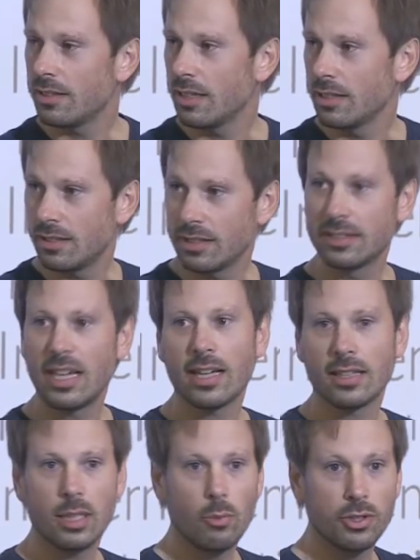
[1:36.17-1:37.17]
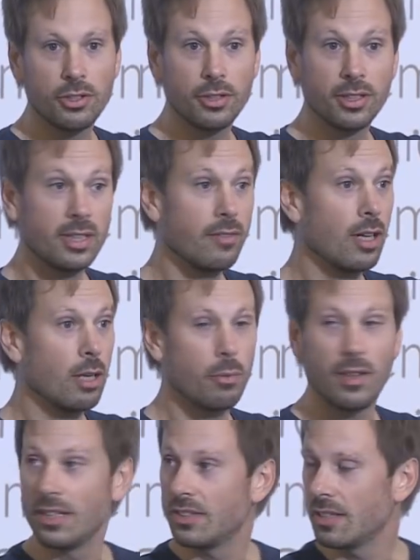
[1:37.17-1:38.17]
is exactly what you can develop with
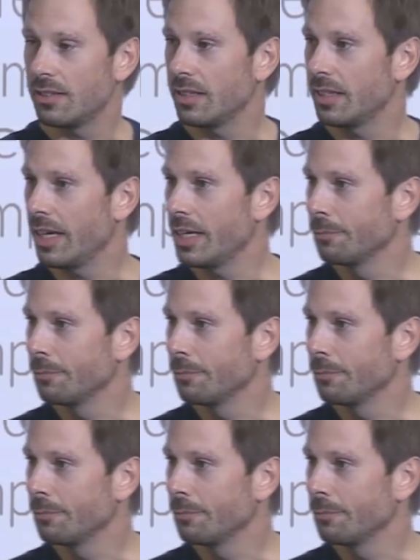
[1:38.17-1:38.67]
this SDK.